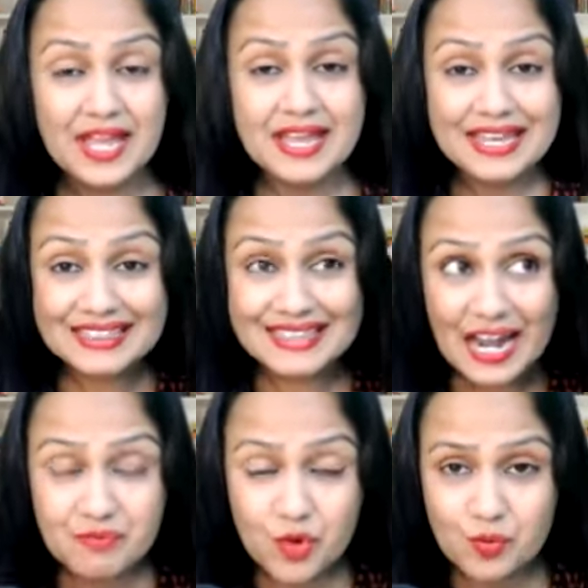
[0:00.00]
In
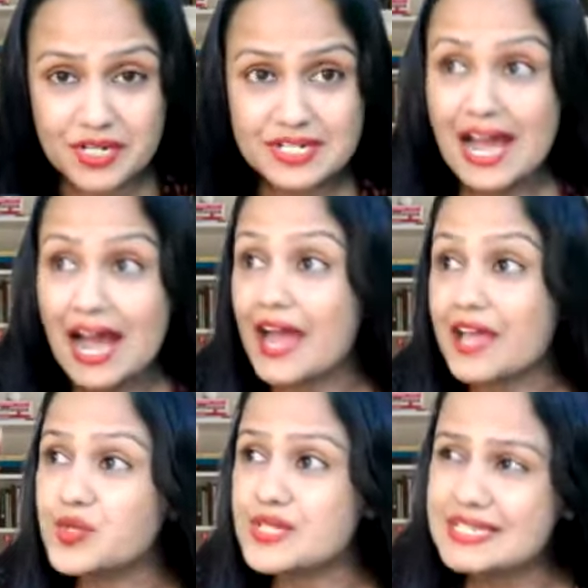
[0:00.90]
that moment, I
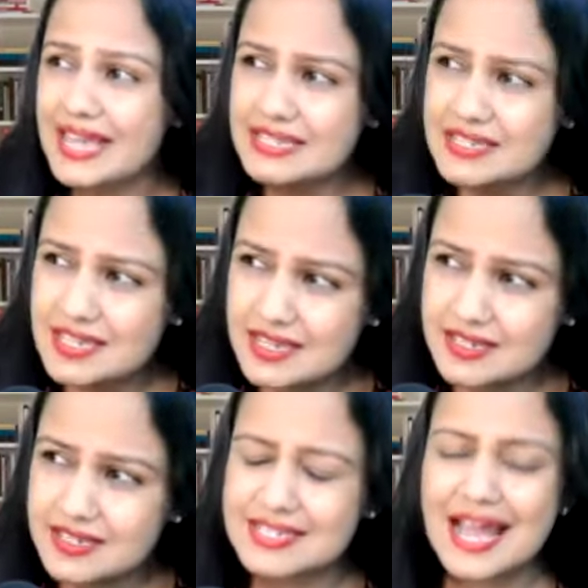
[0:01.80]
could sense
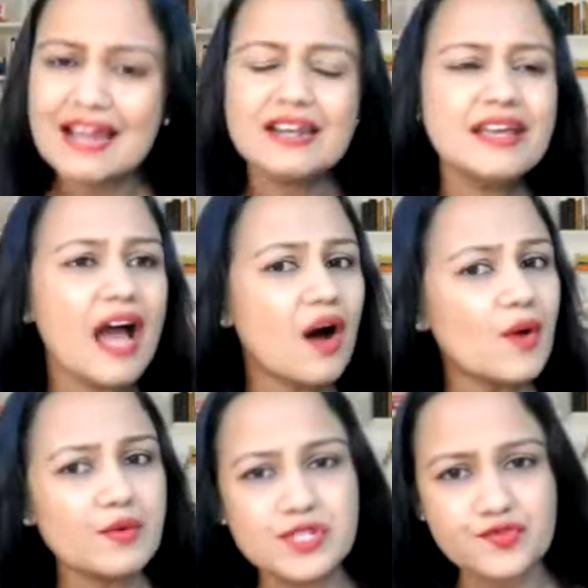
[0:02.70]
exactly how
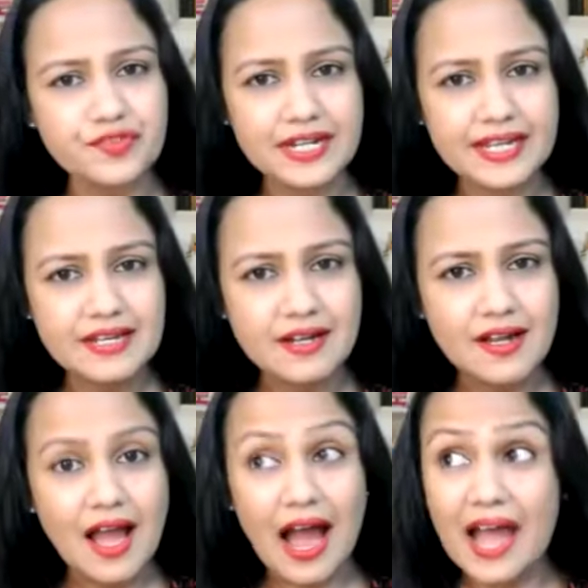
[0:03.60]
I was feeling.
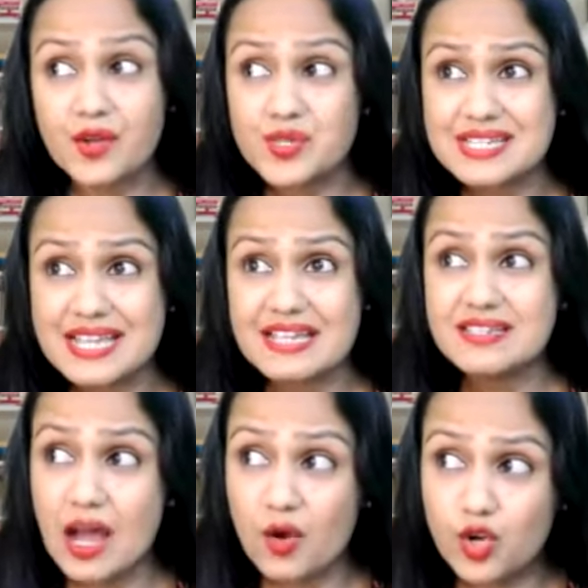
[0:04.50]
I could sense
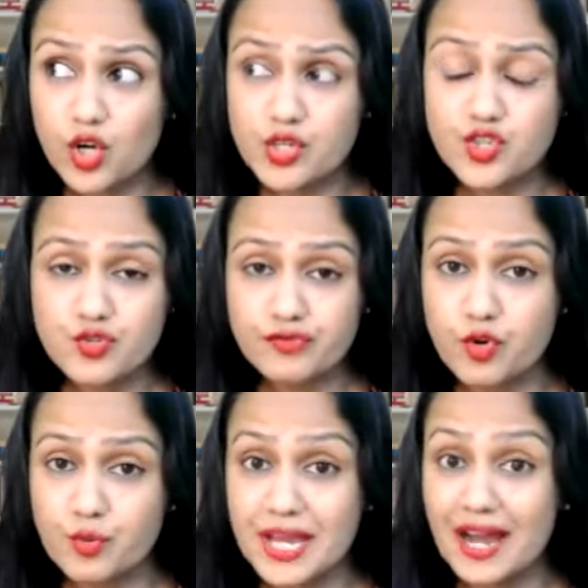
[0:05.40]
how
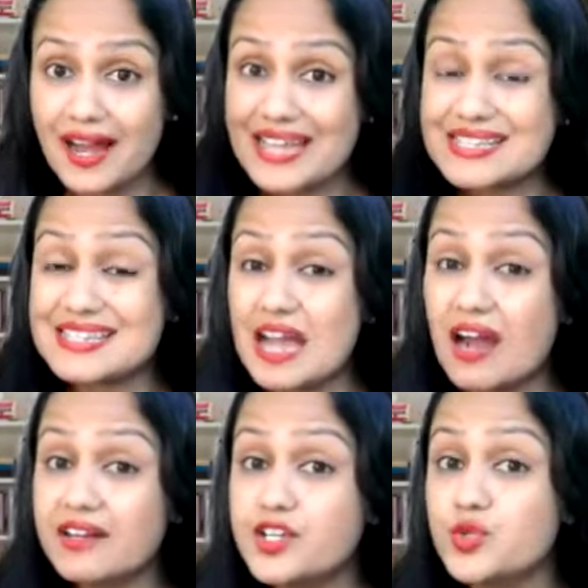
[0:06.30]
claustrophobia had
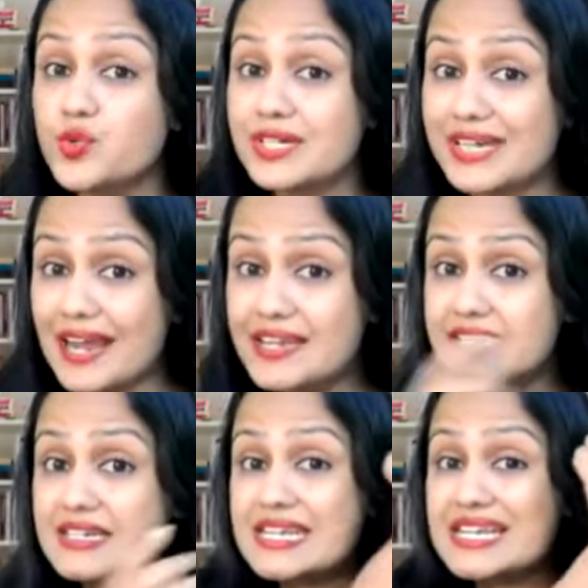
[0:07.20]
started to
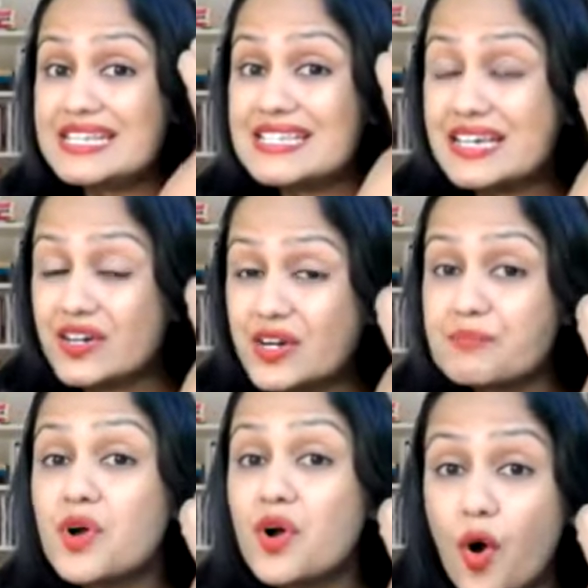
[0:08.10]
tighten its grip
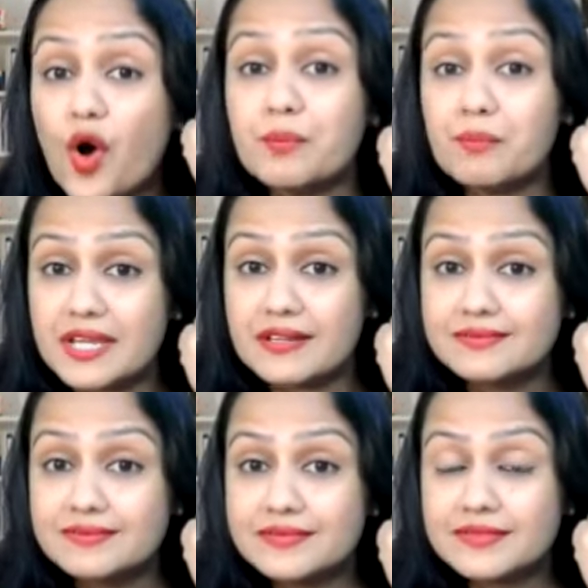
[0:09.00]
on me.
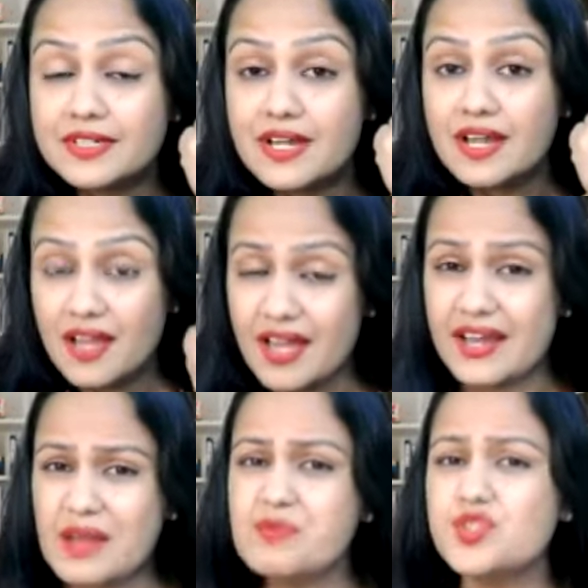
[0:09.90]
And
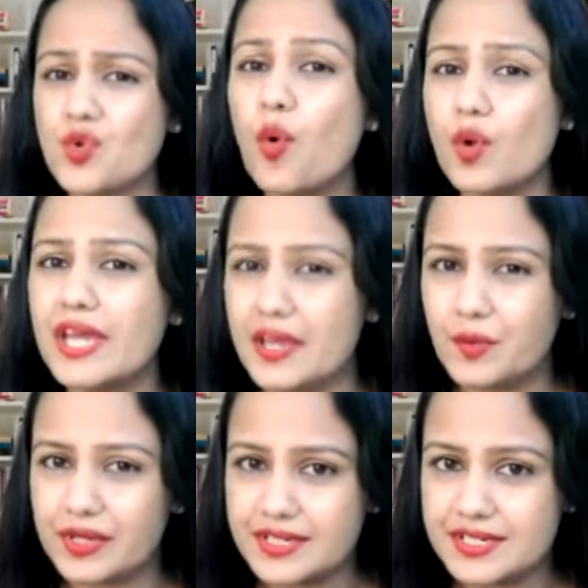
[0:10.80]
I was okay
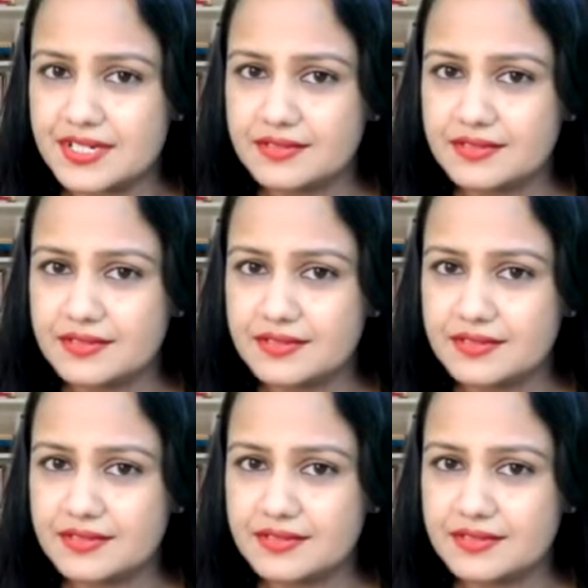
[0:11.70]
with it.